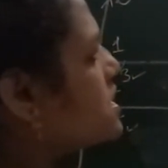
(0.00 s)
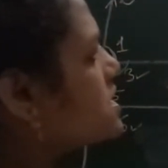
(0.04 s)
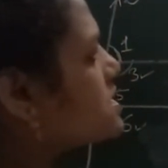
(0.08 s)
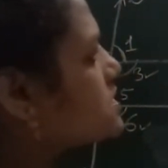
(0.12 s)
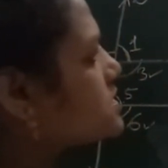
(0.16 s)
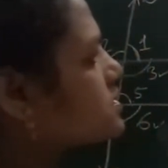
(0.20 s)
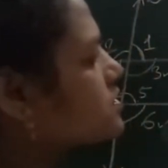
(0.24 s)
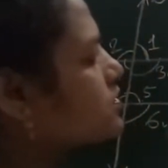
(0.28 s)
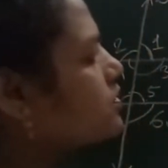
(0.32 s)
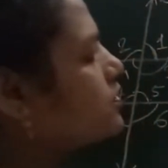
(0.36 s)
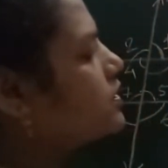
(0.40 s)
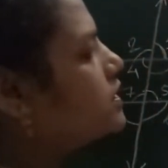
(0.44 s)

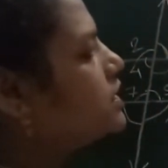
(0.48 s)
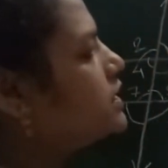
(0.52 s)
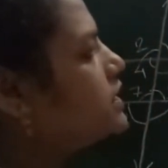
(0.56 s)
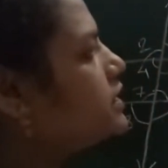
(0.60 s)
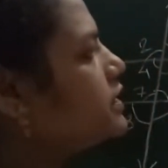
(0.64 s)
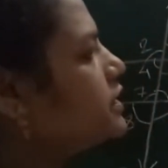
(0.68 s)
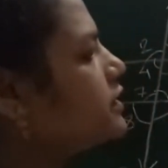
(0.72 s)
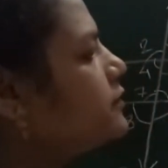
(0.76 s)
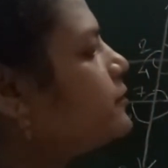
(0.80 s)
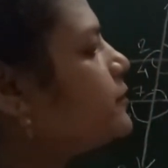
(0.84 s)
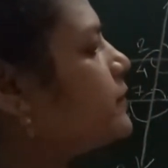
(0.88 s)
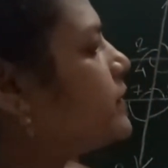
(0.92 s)
So
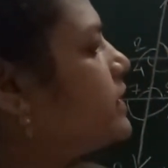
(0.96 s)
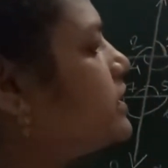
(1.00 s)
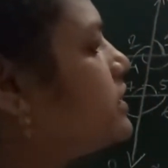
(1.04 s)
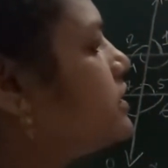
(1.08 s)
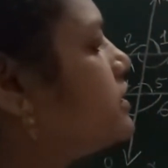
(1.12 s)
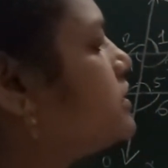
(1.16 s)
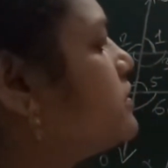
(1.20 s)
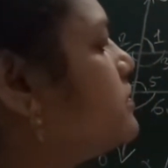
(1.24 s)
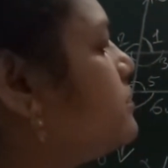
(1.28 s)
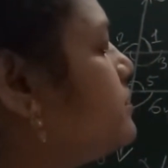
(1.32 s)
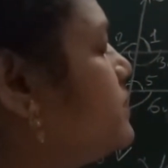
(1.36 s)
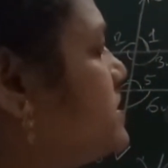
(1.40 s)
linear
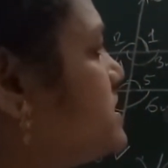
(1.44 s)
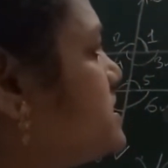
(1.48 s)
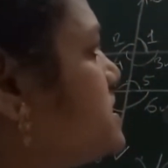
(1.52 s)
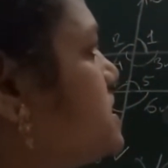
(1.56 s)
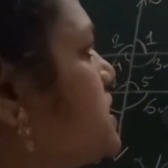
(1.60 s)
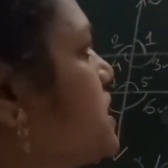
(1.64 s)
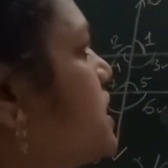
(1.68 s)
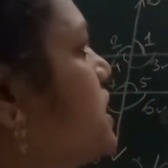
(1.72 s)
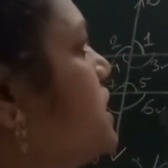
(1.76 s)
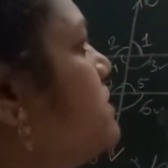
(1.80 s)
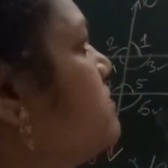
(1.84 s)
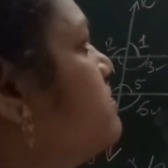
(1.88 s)
pair
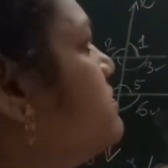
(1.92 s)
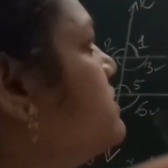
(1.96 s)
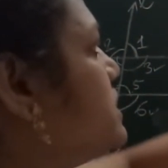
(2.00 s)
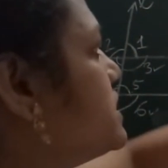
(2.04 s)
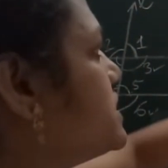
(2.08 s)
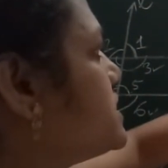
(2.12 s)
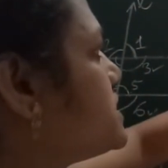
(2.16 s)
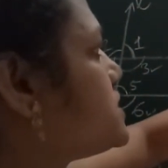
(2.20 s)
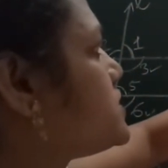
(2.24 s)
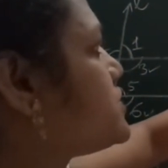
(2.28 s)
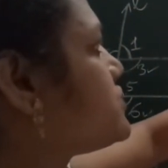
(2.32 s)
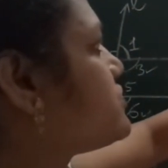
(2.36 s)
basically
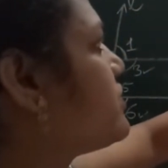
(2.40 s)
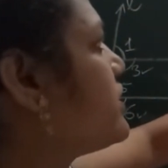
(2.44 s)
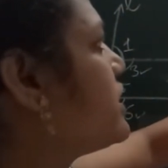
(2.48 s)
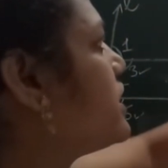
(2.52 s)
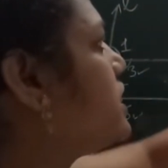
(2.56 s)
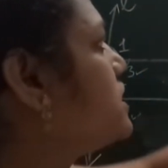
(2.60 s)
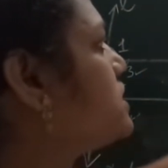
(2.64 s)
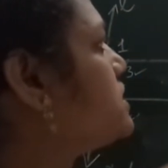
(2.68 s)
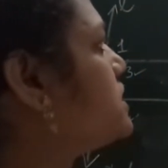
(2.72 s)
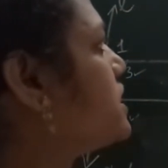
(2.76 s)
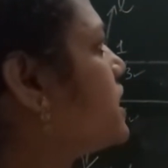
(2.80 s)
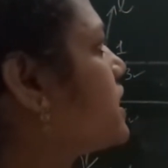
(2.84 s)
means
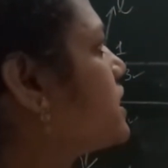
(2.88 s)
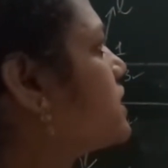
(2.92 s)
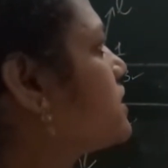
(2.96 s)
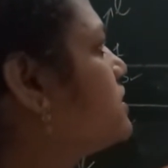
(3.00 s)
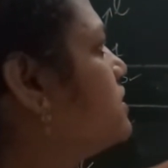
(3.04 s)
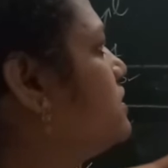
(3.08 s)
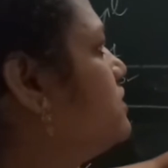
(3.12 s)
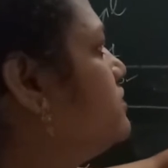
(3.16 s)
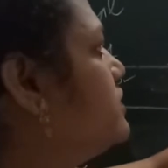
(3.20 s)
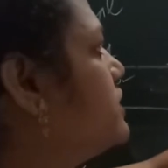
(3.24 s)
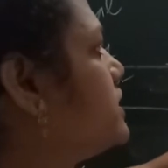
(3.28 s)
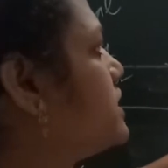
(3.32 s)
straight
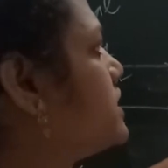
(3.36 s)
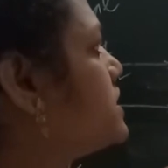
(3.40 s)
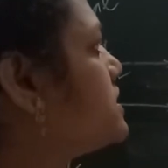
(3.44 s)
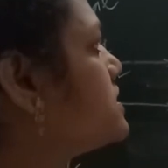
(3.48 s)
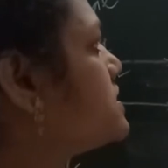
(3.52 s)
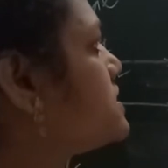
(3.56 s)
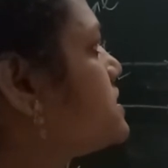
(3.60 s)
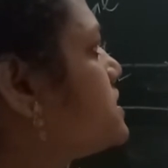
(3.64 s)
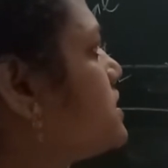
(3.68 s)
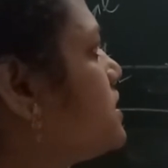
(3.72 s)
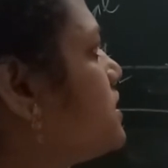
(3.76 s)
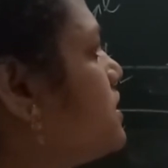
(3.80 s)
angle, we can
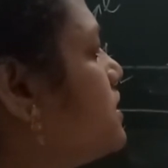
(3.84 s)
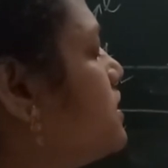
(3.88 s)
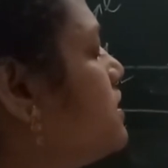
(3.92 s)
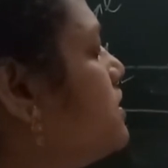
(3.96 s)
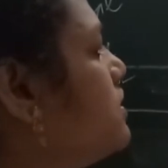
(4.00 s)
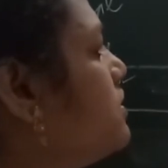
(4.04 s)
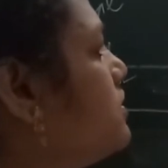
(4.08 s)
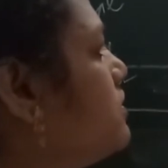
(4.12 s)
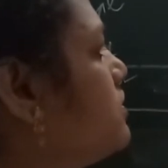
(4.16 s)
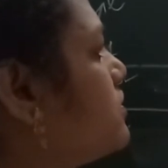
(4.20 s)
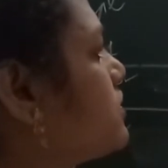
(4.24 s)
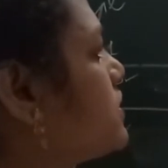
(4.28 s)

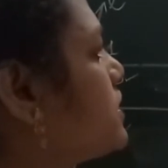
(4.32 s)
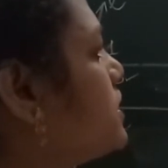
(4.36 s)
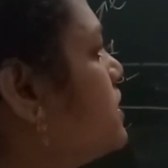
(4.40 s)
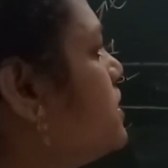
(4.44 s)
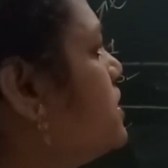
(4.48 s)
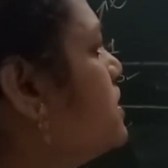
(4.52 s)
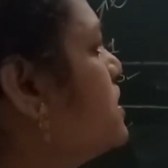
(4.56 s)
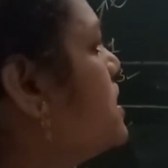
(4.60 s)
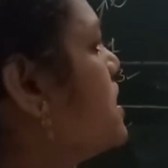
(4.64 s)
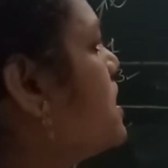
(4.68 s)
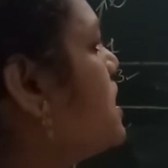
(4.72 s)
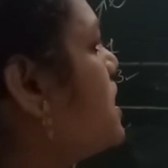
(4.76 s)
say,
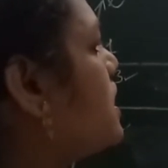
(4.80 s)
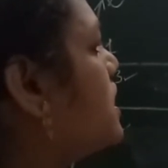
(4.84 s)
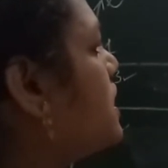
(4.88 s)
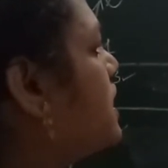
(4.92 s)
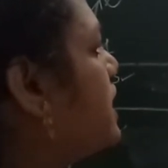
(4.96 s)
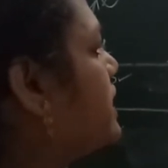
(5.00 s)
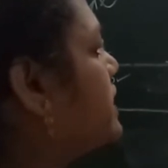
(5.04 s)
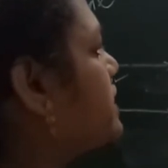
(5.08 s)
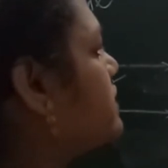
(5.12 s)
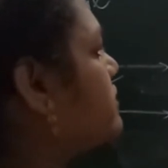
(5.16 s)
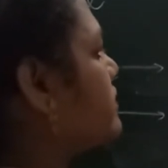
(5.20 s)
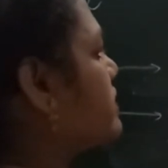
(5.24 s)
okay.
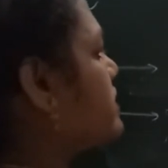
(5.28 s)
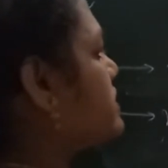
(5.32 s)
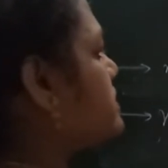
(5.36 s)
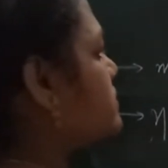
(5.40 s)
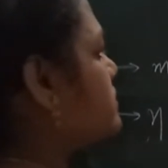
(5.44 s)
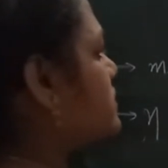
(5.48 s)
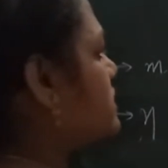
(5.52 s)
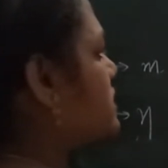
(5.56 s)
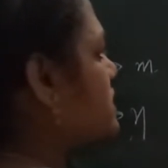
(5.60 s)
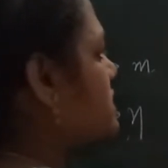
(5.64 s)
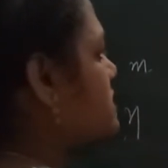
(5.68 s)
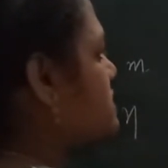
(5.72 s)
Likewise
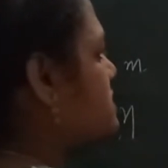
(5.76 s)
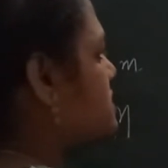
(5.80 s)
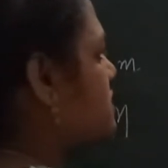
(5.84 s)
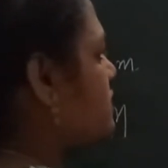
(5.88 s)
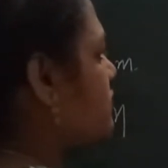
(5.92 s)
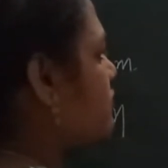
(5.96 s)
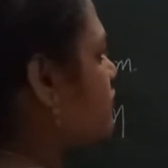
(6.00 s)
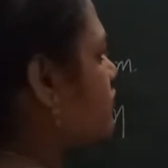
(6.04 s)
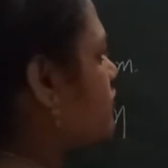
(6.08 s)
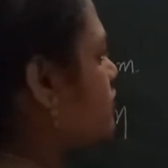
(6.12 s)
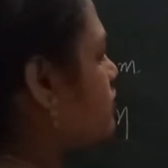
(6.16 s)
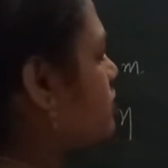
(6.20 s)
we can say
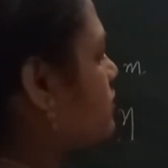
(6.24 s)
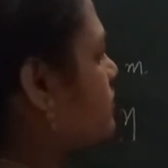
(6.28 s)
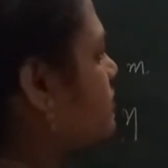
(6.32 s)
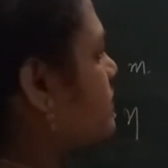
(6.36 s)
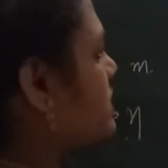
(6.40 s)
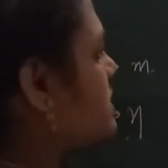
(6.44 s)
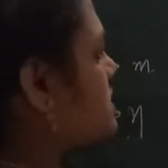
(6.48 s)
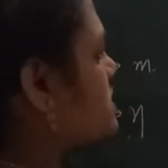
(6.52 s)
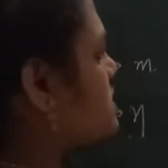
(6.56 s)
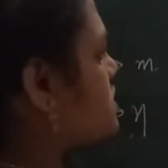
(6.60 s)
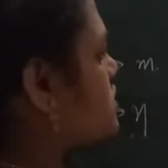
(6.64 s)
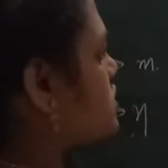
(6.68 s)
4
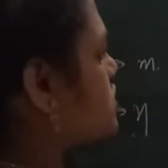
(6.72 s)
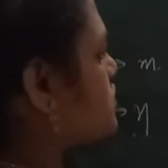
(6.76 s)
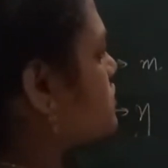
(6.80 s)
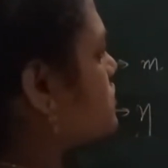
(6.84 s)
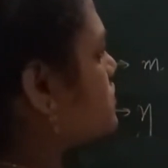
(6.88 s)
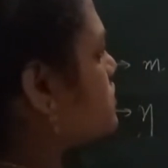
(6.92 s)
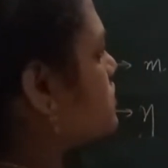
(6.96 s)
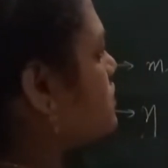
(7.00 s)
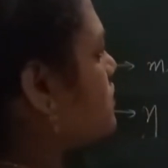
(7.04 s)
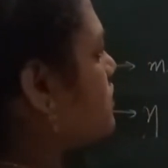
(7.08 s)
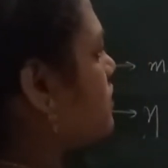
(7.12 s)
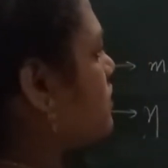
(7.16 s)
plus 2
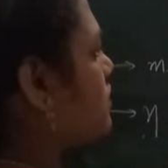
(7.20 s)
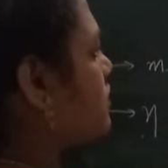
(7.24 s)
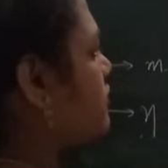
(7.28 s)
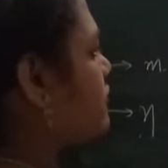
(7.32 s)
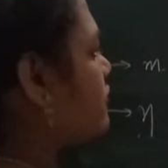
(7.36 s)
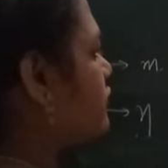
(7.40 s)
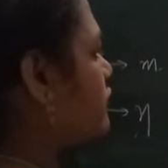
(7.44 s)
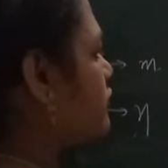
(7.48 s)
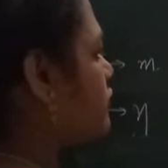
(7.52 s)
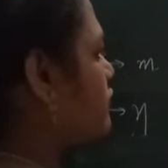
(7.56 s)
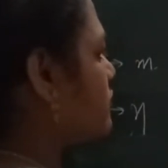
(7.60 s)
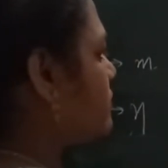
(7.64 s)
or
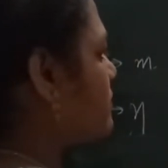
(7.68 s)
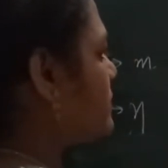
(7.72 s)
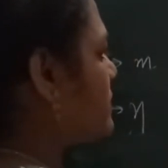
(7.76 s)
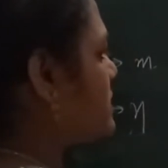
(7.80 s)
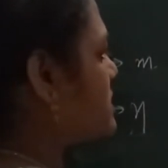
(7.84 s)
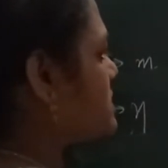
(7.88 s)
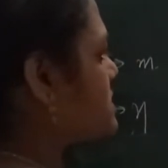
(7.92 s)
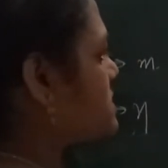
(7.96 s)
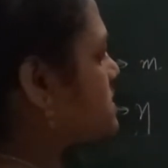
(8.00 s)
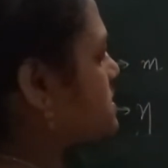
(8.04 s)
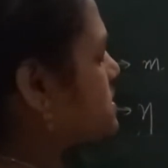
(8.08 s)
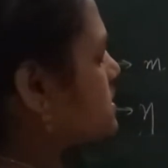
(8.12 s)
4
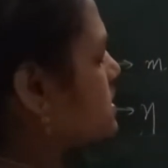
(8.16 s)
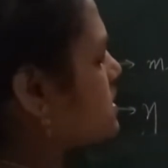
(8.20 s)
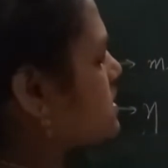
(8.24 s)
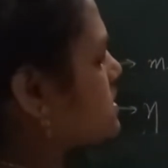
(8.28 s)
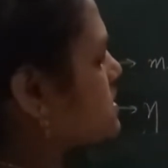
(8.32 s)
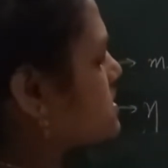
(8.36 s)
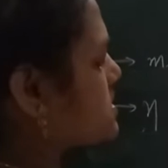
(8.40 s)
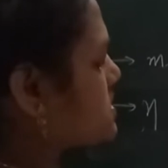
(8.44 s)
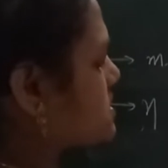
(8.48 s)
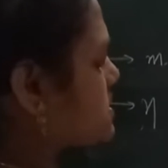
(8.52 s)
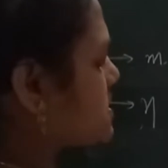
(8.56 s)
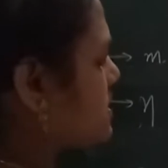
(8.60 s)
plus
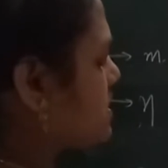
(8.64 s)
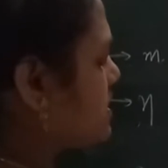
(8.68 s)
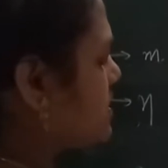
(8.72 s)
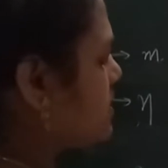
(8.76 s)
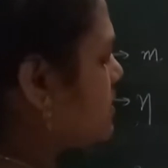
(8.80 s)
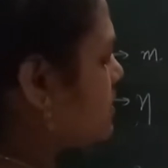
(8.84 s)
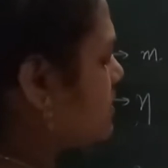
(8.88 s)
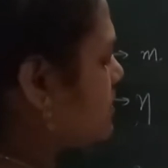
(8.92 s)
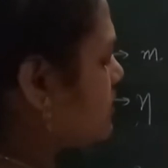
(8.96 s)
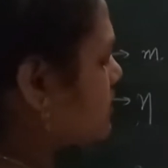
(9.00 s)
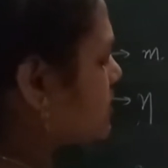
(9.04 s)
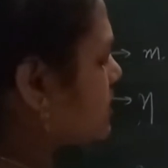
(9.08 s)
6,
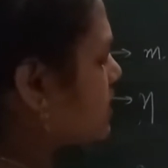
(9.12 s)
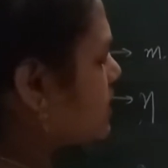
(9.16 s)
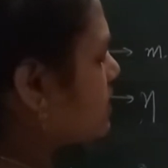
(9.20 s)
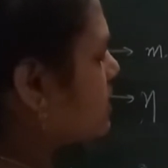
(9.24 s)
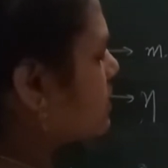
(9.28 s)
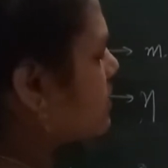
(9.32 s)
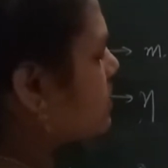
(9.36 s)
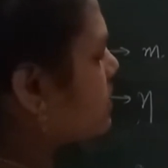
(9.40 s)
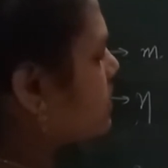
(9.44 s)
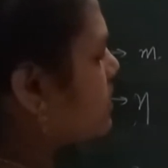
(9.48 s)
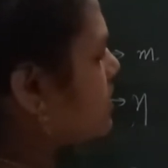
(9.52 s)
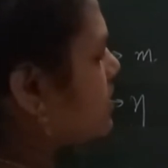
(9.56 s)

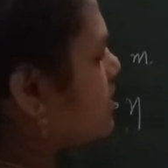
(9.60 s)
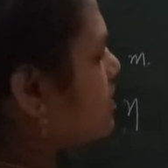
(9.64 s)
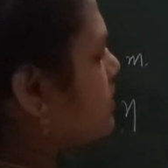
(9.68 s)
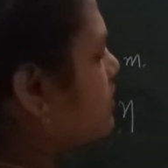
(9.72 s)
okay.